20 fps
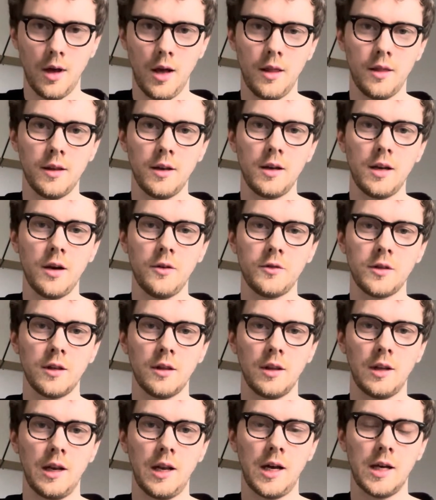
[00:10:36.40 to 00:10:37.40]
Then after the
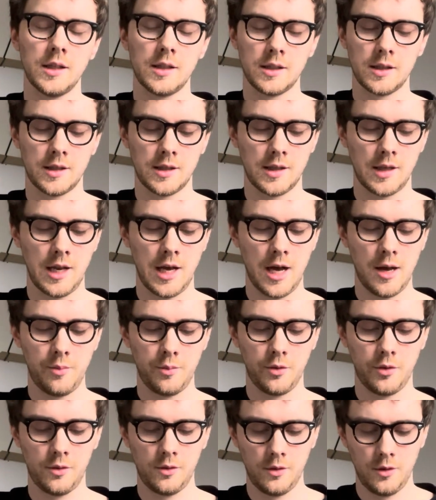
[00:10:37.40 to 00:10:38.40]
last slap,
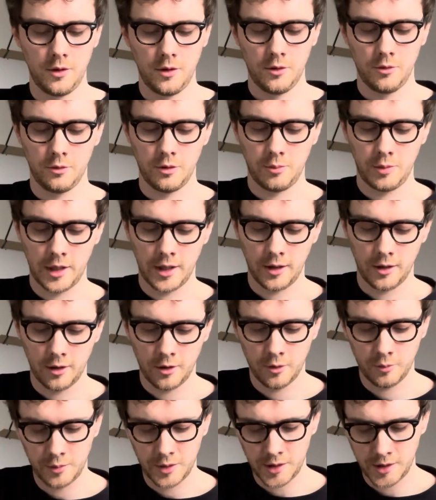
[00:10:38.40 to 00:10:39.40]
we play
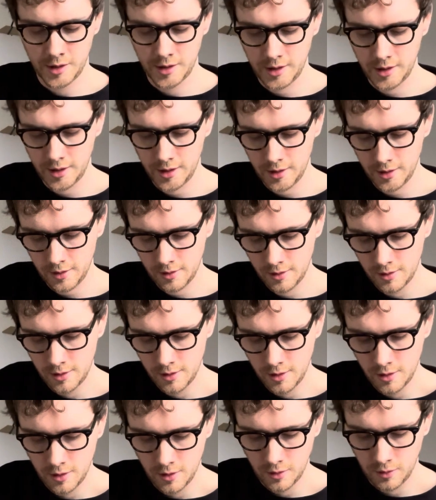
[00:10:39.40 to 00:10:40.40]
open D
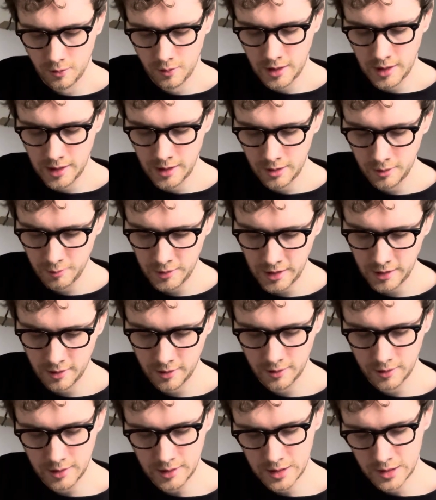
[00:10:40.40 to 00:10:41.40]
while making
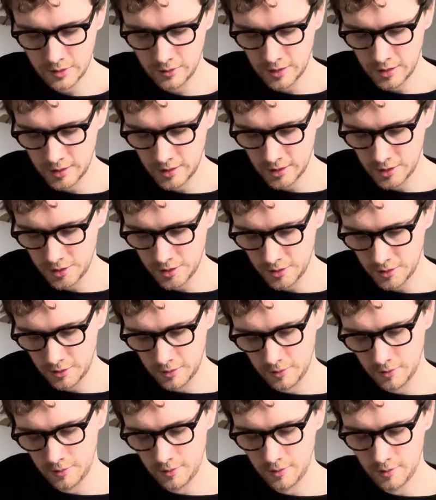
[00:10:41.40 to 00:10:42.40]
this transition.
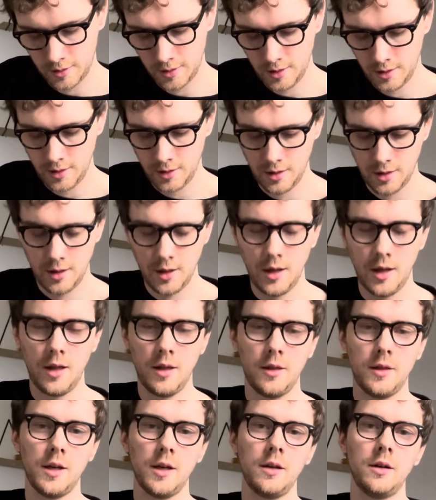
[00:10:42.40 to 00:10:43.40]
And
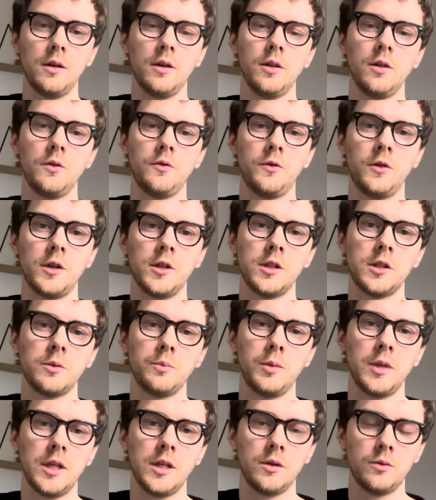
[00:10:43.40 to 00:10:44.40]
then on the first
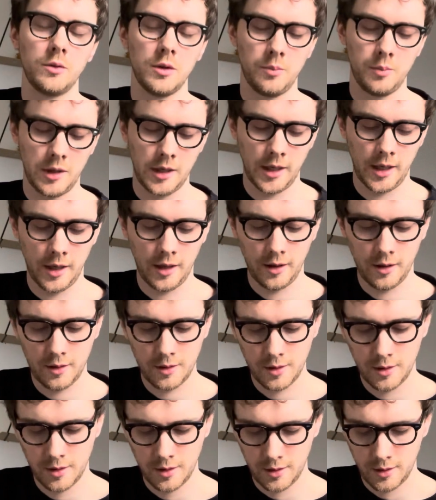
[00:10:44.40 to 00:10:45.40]
beat, we play
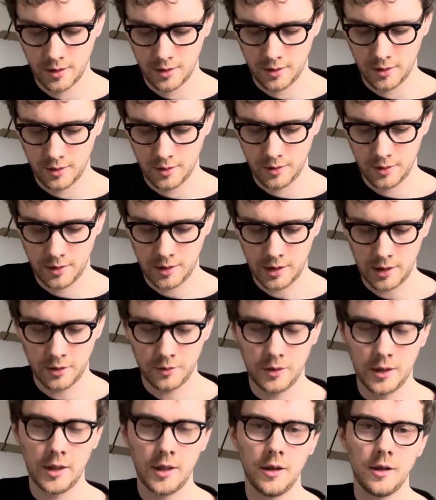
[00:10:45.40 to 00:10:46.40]
the low
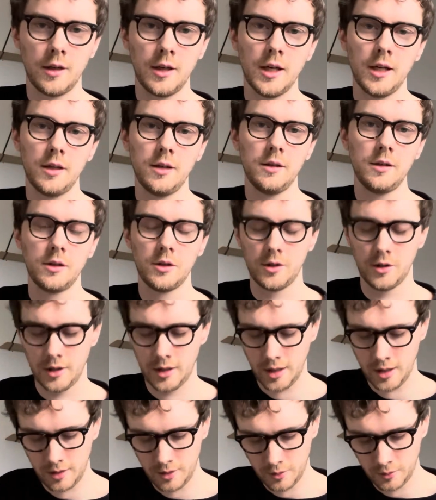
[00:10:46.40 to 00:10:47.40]
D again
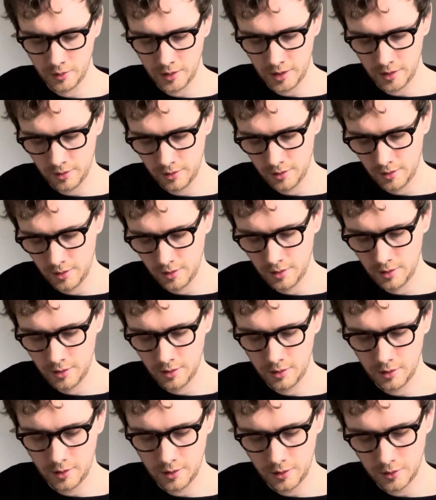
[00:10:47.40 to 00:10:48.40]
together with
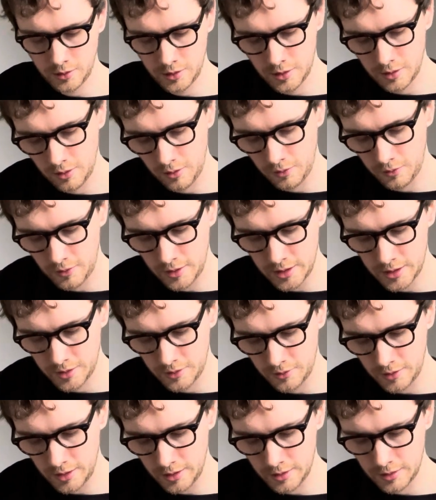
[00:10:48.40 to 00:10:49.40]
those 3
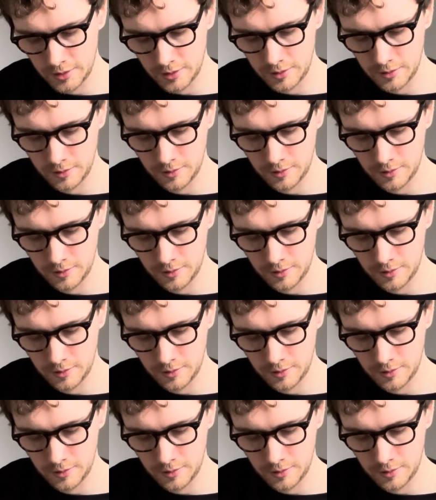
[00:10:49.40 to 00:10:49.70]
strings.